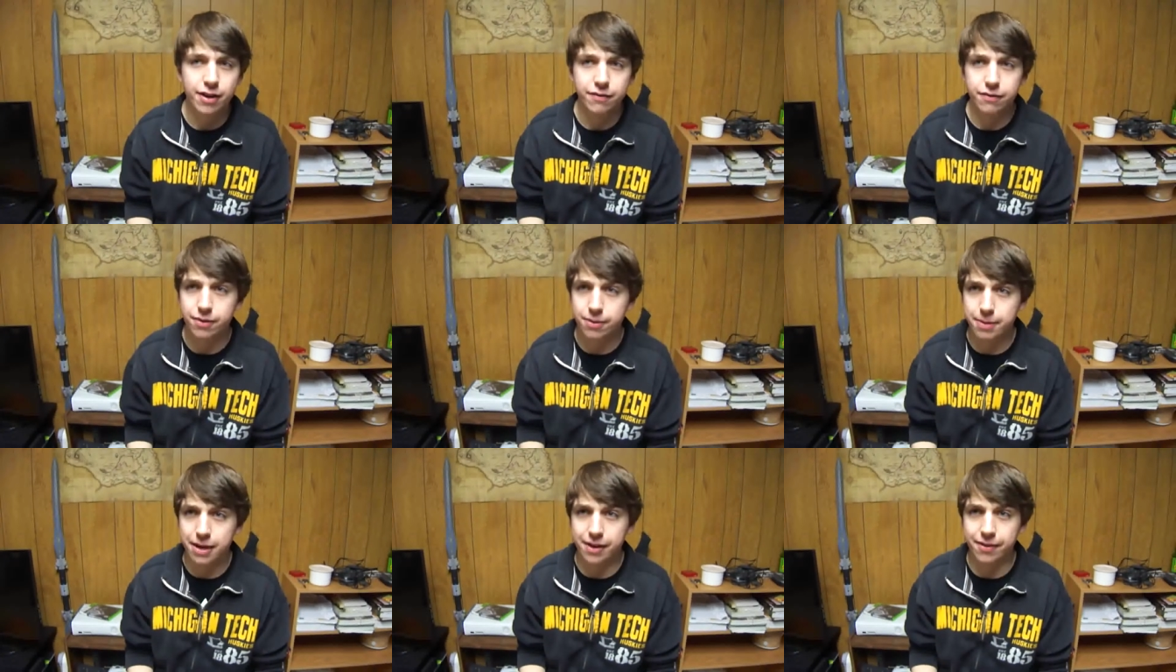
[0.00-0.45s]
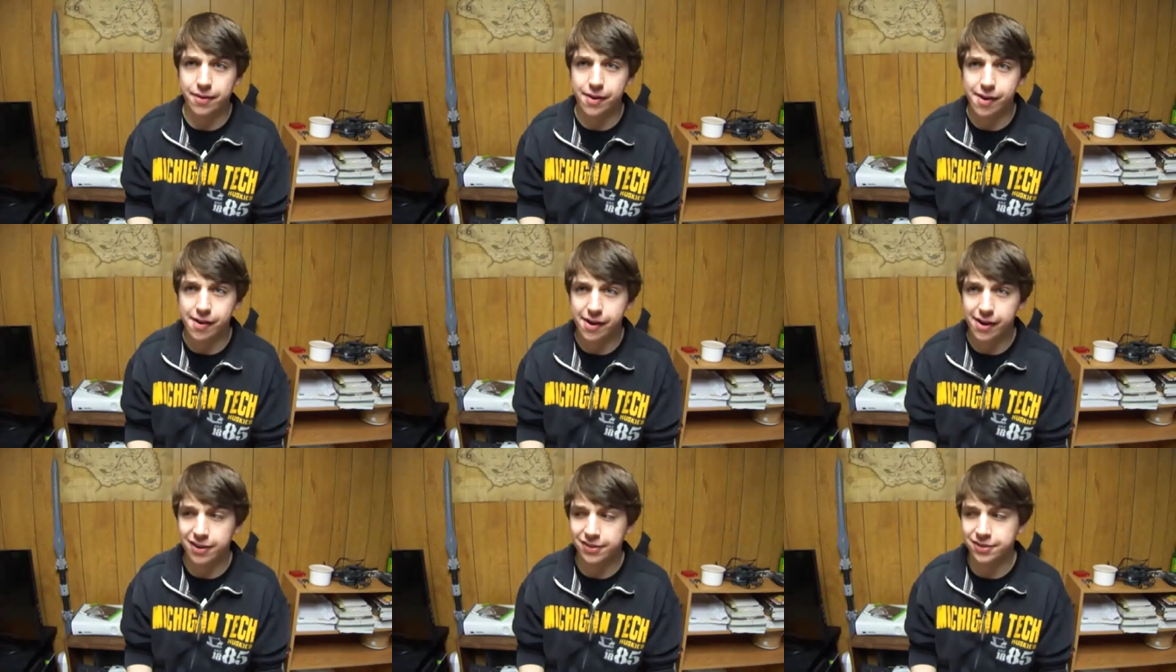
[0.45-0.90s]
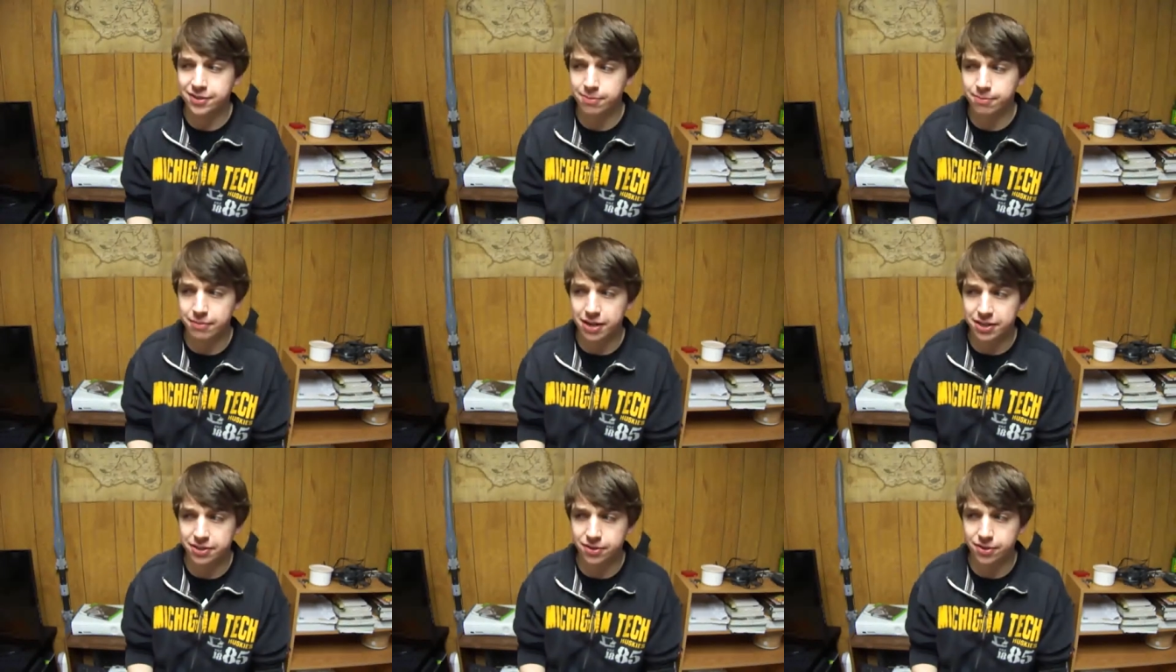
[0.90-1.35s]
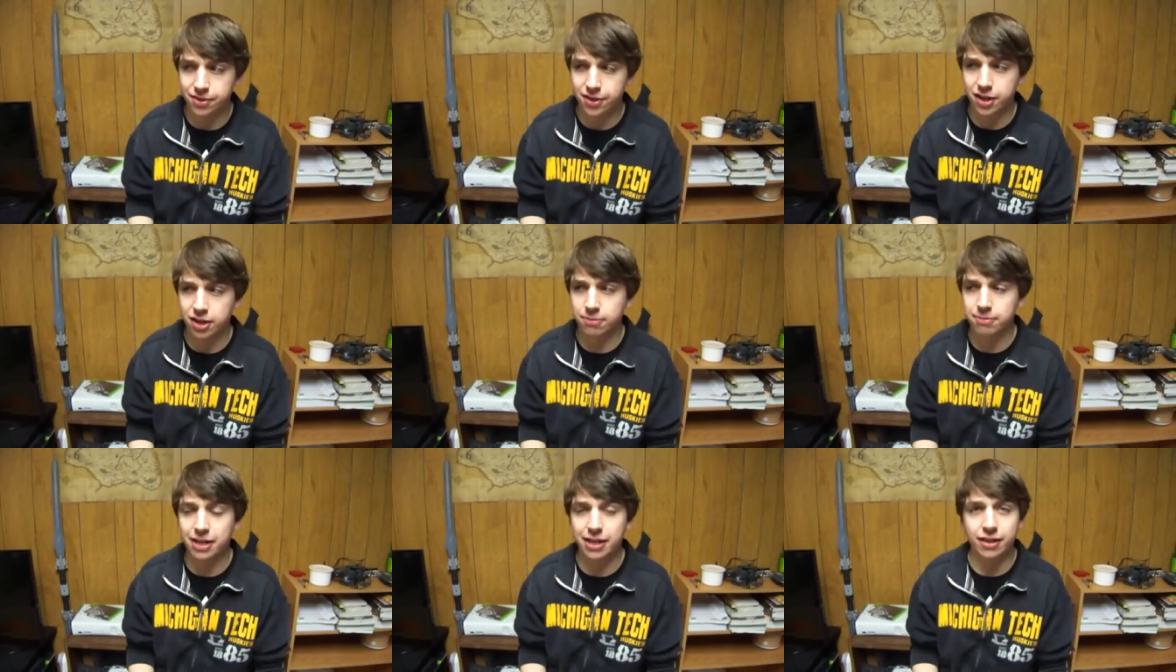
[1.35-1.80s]
for about a semester
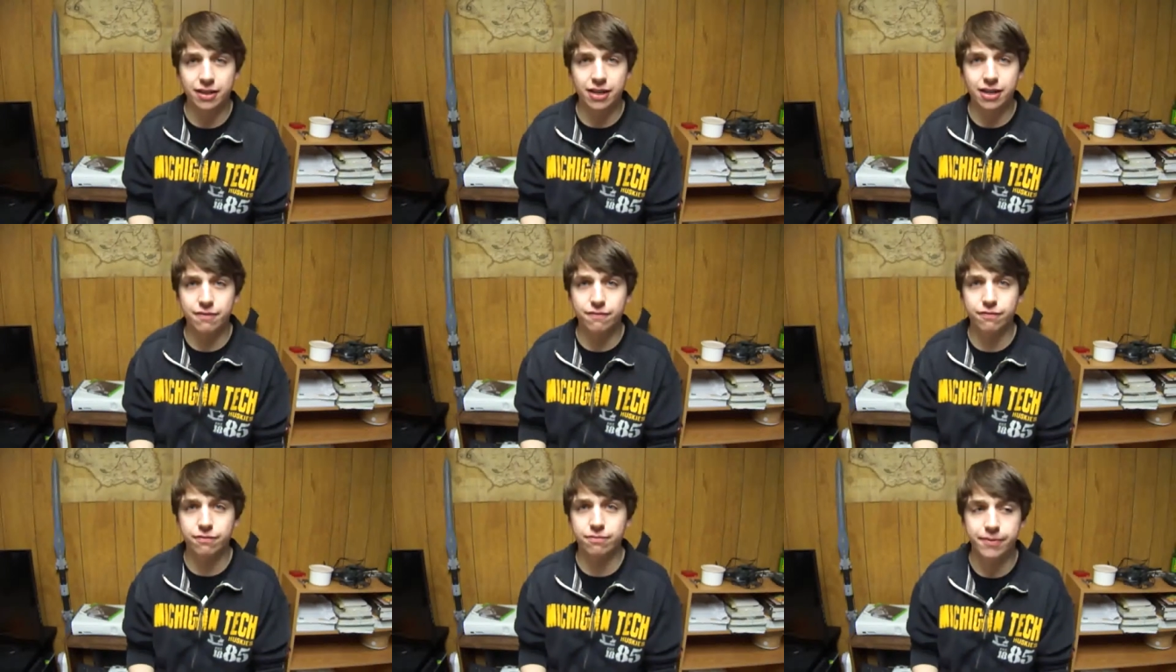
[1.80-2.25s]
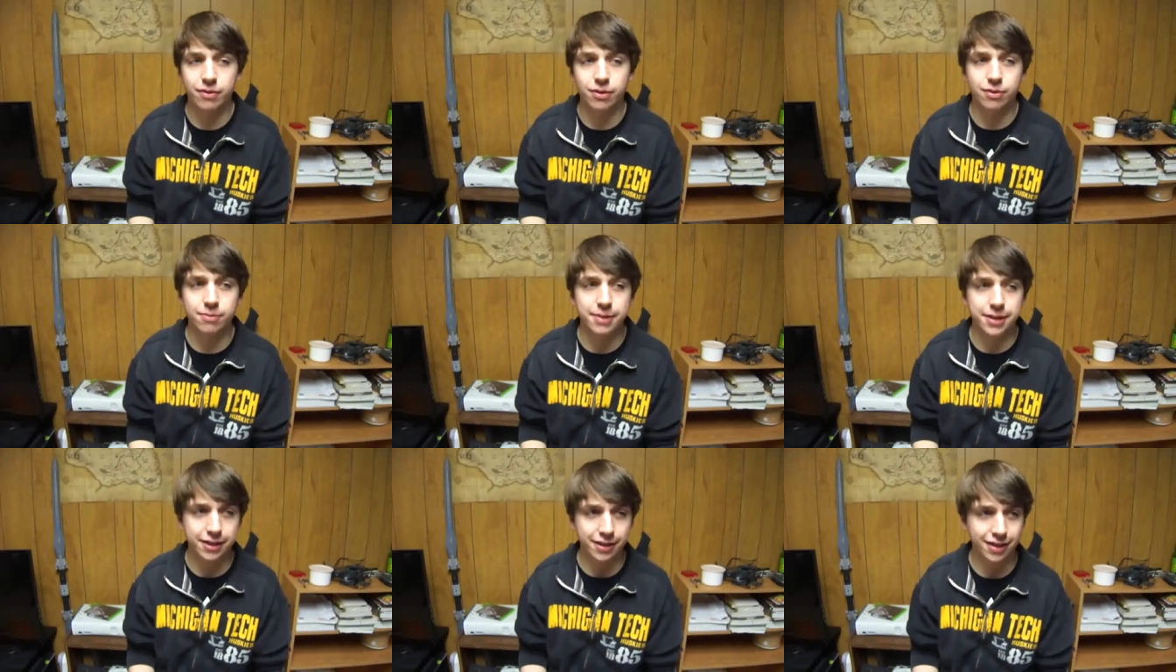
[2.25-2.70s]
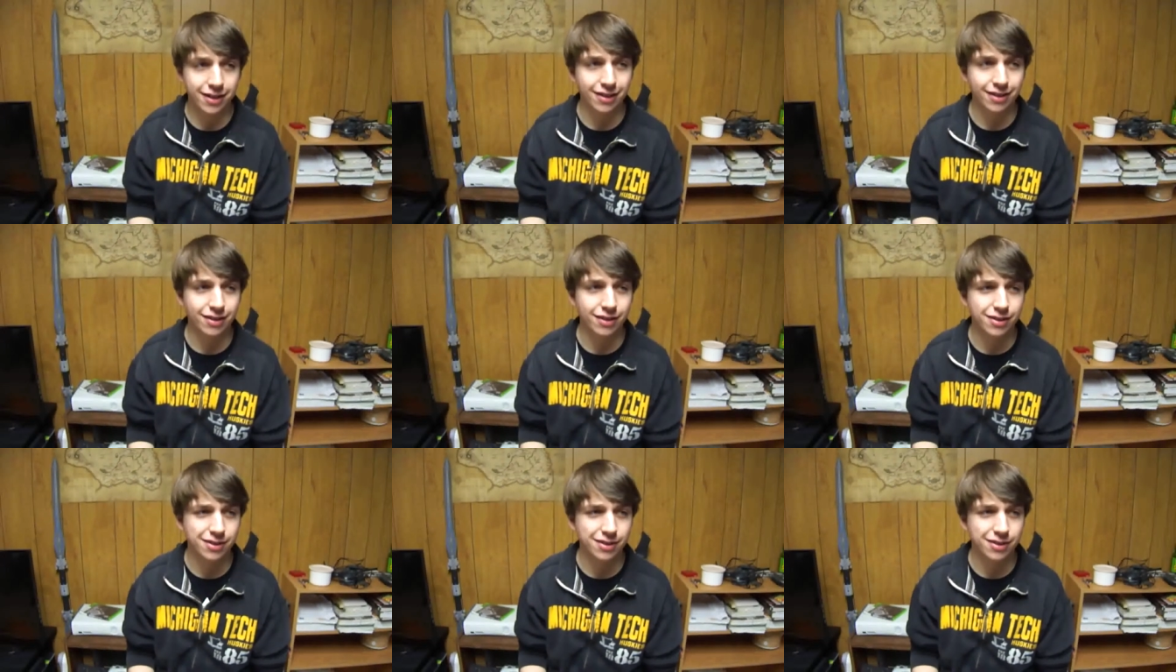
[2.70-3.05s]
there, my life, who am I kidding,